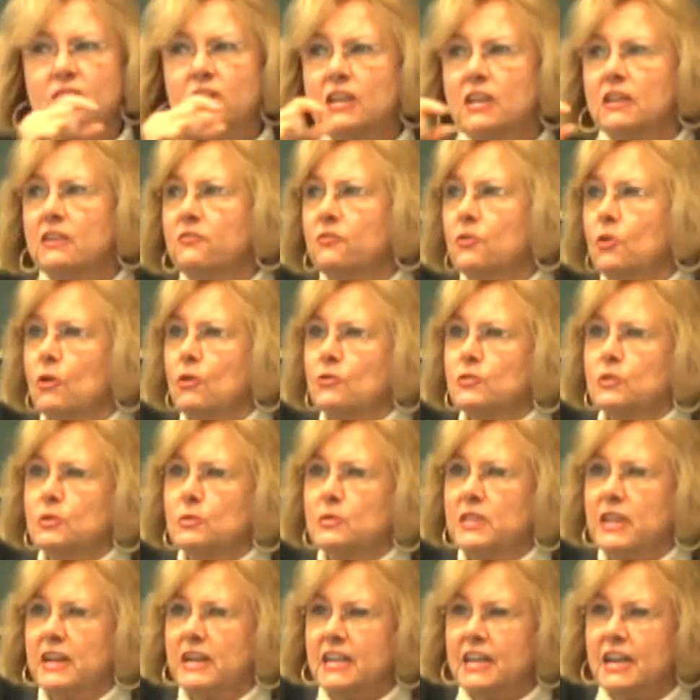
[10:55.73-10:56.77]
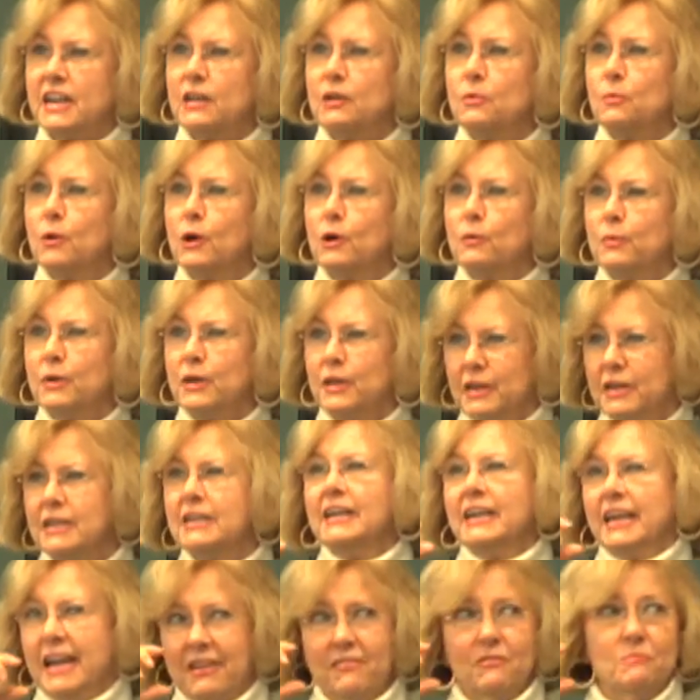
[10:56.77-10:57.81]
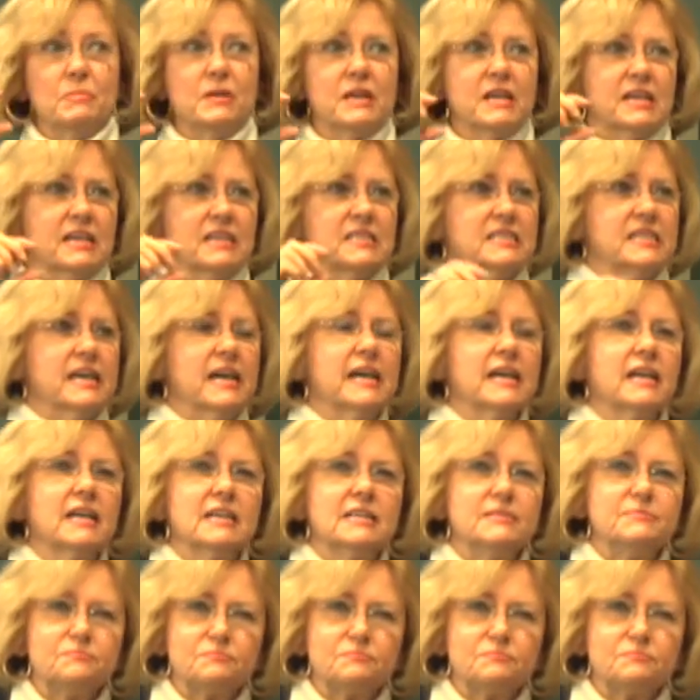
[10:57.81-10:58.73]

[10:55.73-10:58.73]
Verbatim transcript: Any of y'all doing that kind of work where you have a big intake?